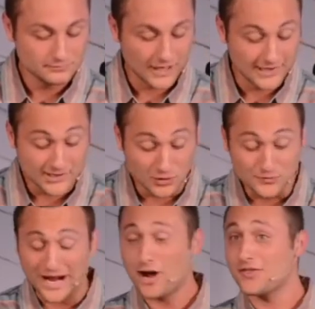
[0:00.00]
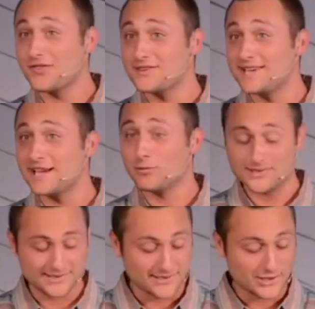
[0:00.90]
And so now that the date
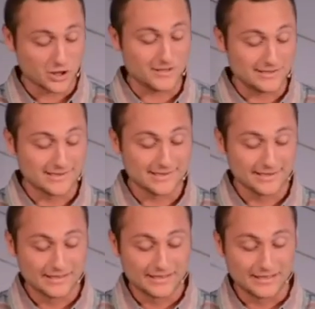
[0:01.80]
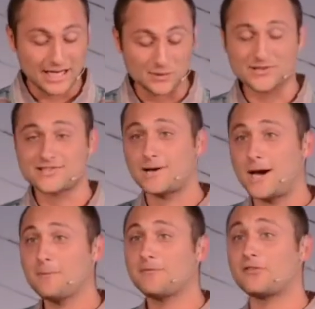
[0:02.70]
was determined, it was
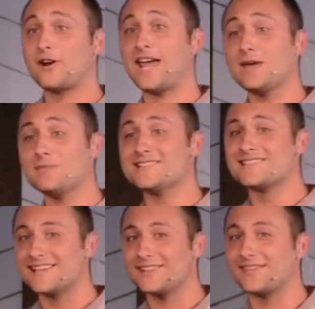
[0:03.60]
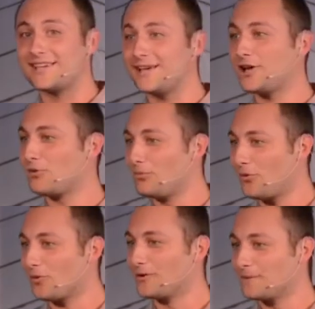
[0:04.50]
time for Haman to get the king on
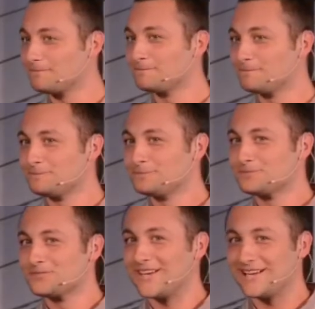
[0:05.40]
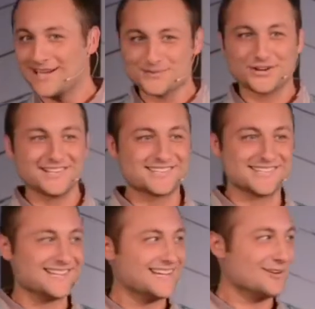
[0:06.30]
board. And as we're going to
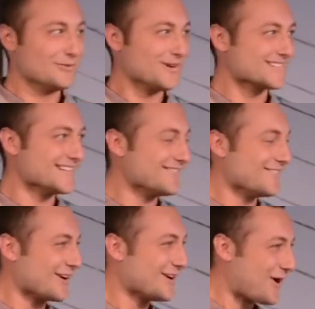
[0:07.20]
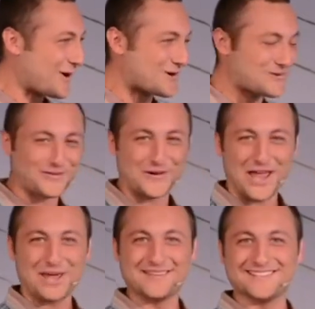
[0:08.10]
see, it wasn't very hard for
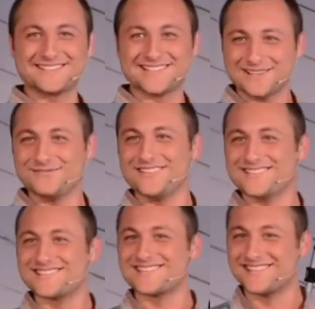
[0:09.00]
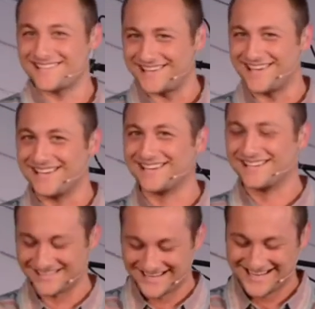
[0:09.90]
Haman to convince the king.
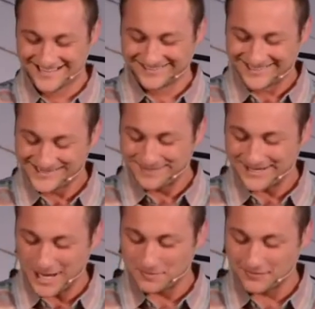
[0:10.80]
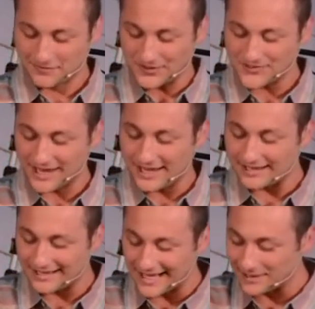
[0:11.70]
Let's pick up in verse
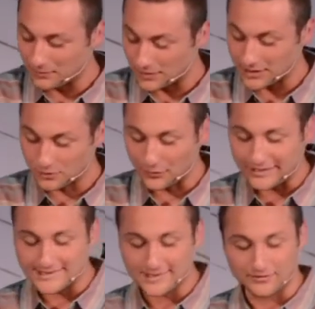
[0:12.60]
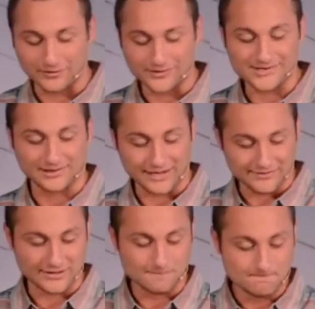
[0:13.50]
8, and then we're going to read until verse
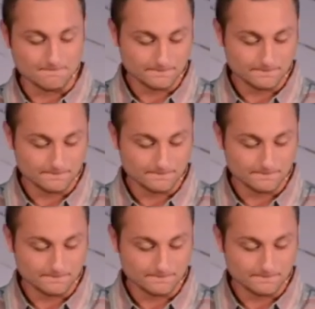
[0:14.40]
11.